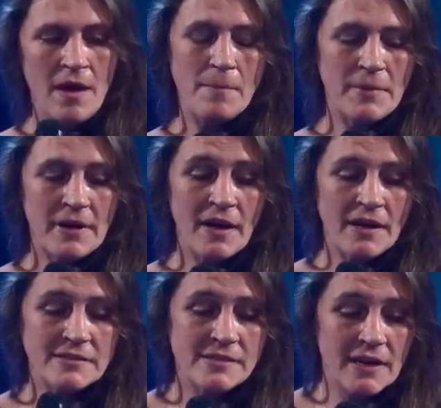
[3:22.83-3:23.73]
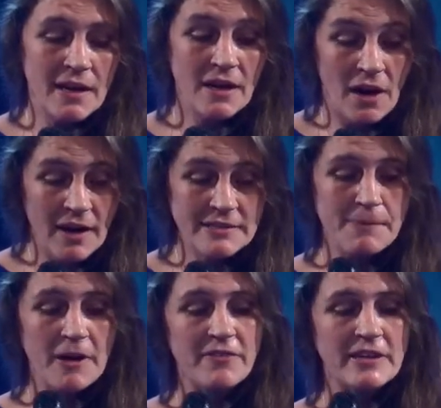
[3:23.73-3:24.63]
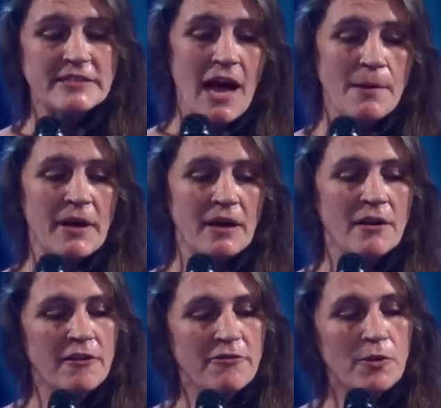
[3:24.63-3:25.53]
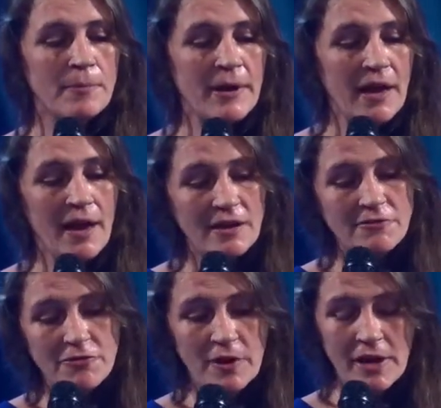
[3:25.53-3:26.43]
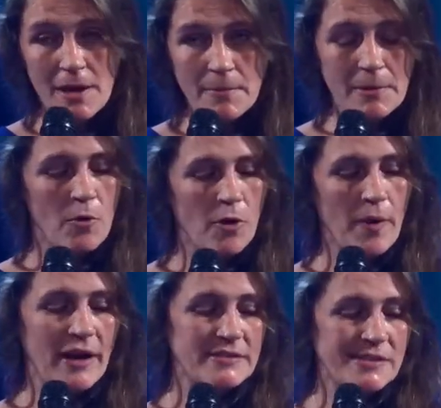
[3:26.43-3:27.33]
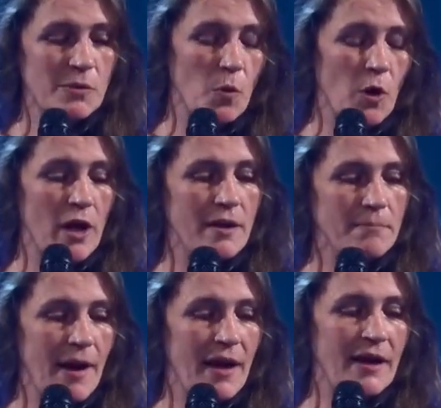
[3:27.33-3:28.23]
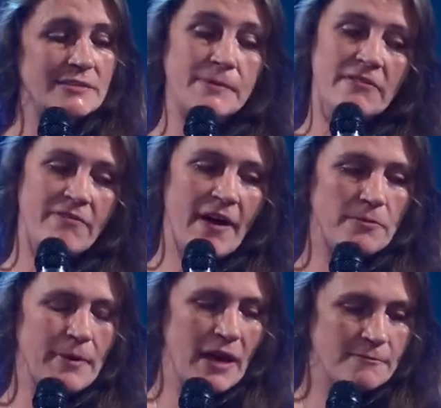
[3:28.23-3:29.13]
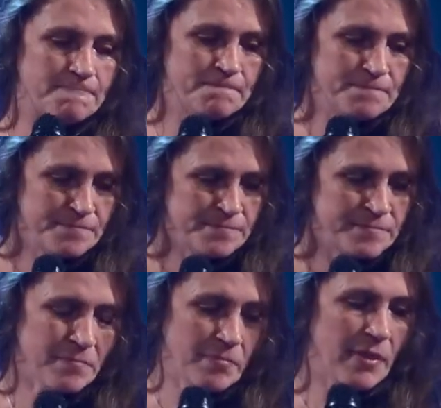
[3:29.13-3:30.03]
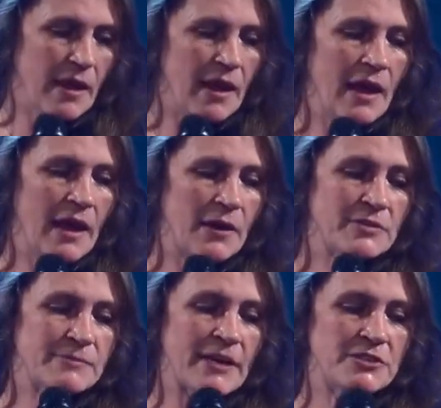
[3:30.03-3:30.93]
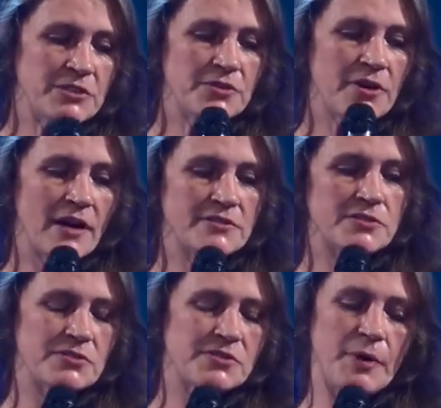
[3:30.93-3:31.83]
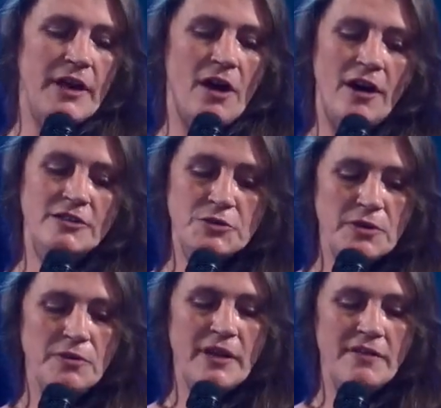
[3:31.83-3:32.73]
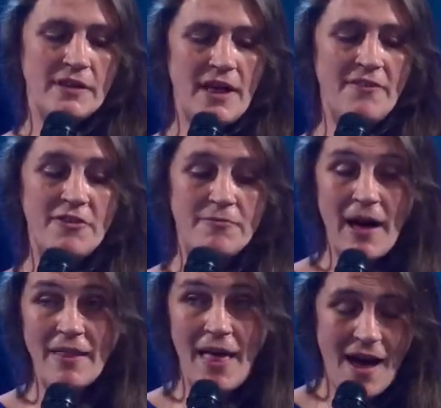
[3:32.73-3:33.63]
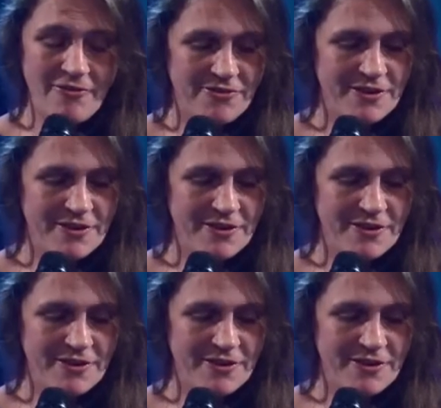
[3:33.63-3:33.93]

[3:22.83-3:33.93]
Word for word: Because then, at God's perfect timing, for me and for him in more ways than one, my husband found me. He was my junior high school sweetheart, truly the love of my life.